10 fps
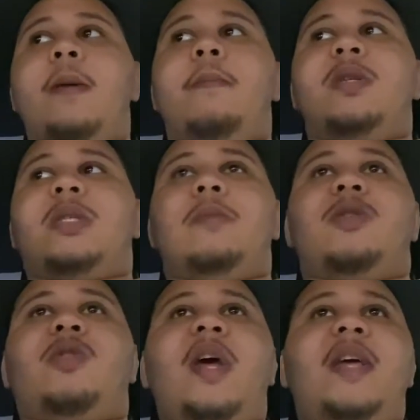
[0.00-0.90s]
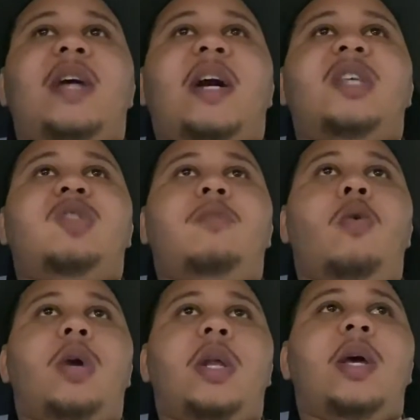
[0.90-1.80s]
But some strains I can
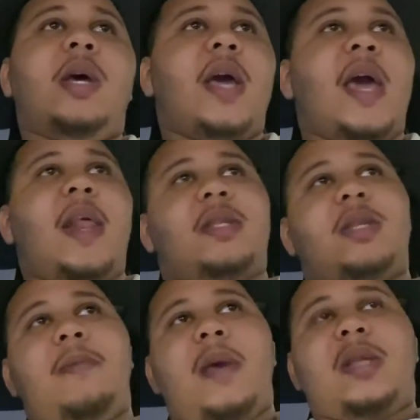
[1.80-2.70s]
smoke it and it may